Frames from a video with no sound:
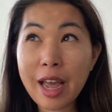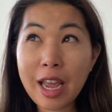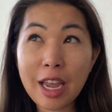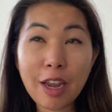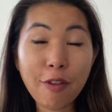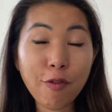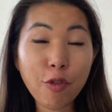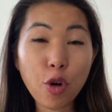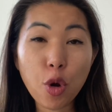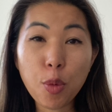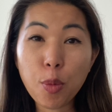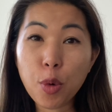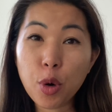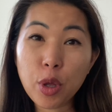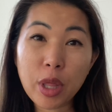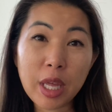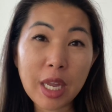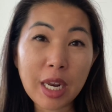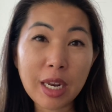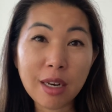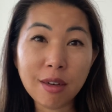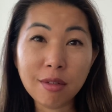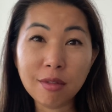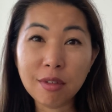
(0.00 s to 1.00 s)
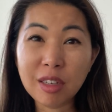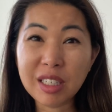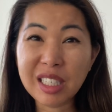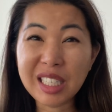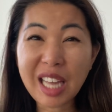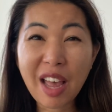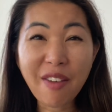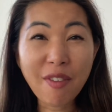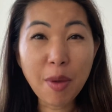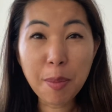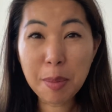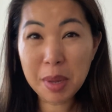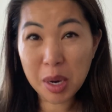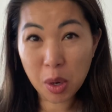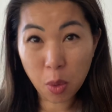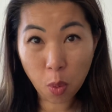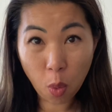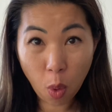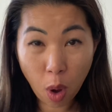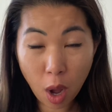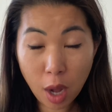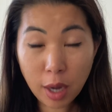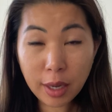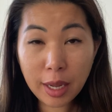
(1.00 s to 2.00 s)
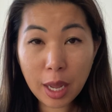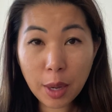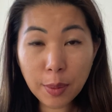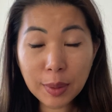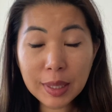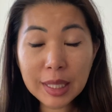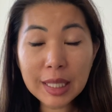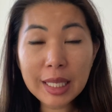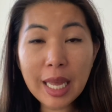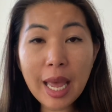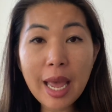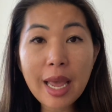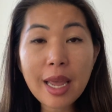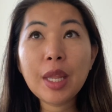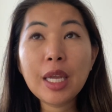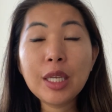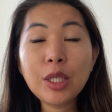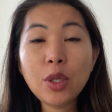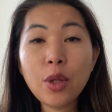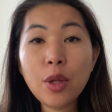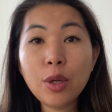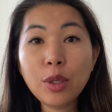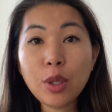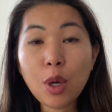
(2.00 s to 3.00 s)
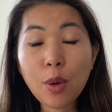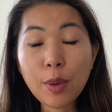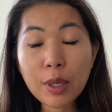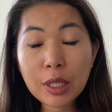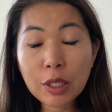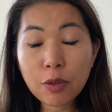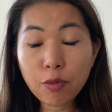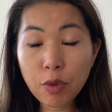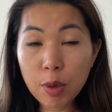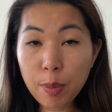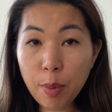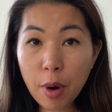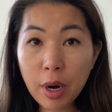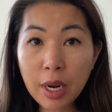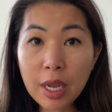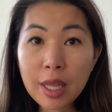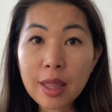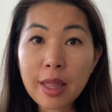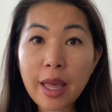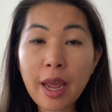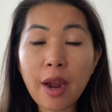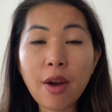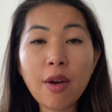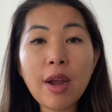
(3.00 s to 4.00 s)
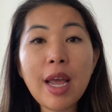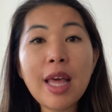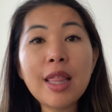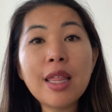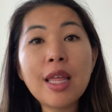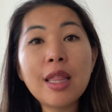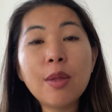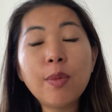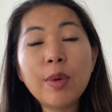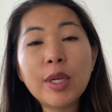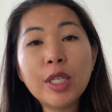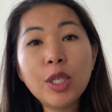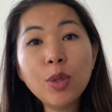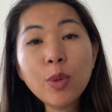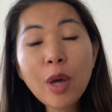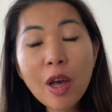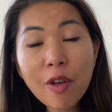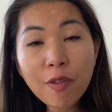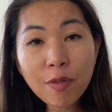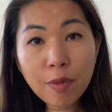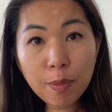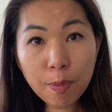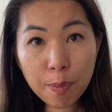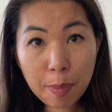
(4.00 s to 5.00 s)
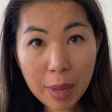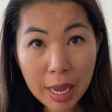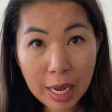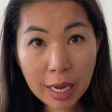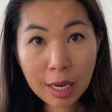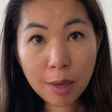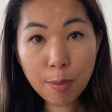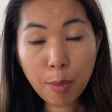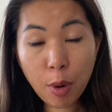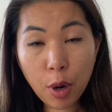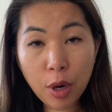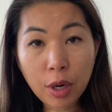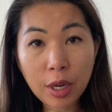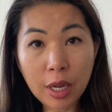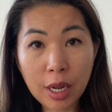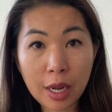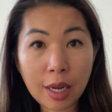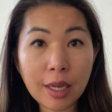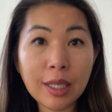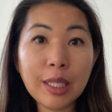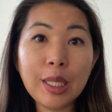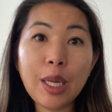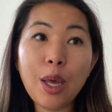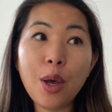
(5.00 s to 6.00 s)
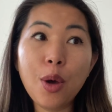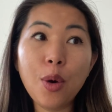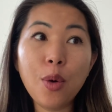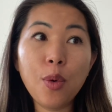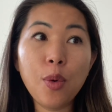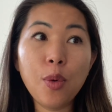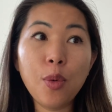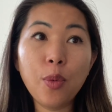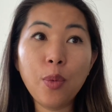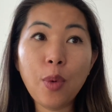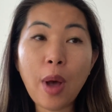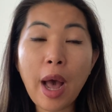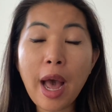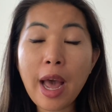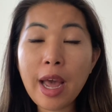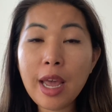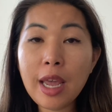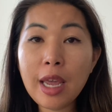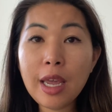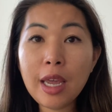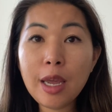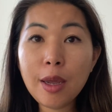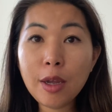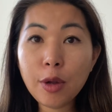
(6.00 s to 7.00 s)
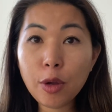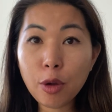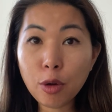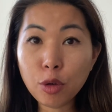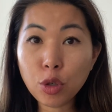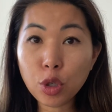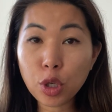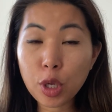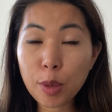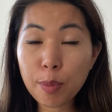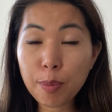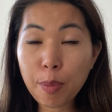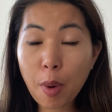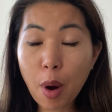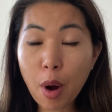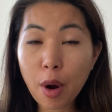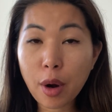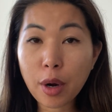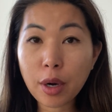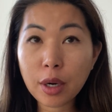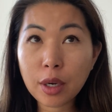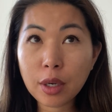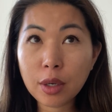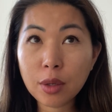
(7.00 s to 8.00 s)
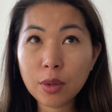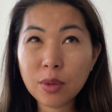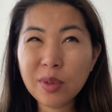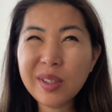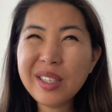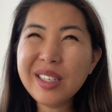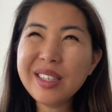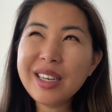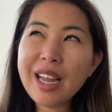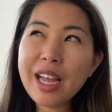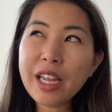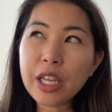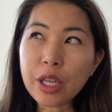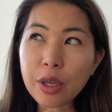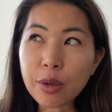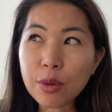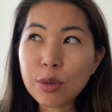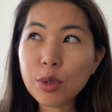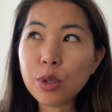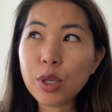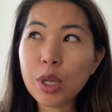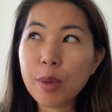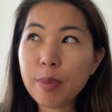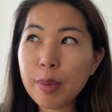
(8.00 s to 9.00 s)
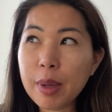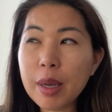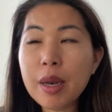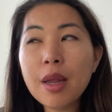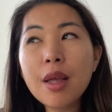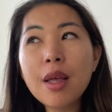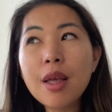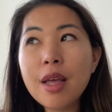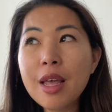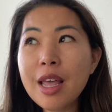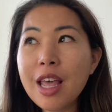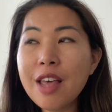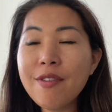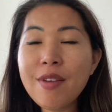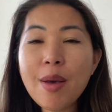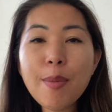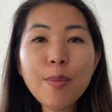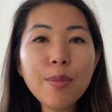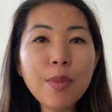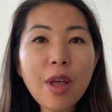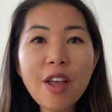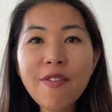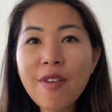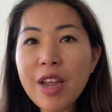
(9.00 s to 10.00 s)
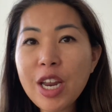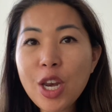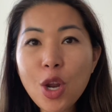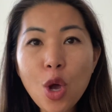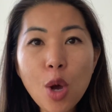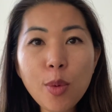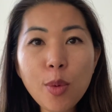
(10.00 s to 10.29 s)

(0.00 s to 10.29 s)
no more than a 7 minute walk, I would say. So there's always free parking there. And then we do have paid parking. So I usually park, well, not usually, but if I know I'm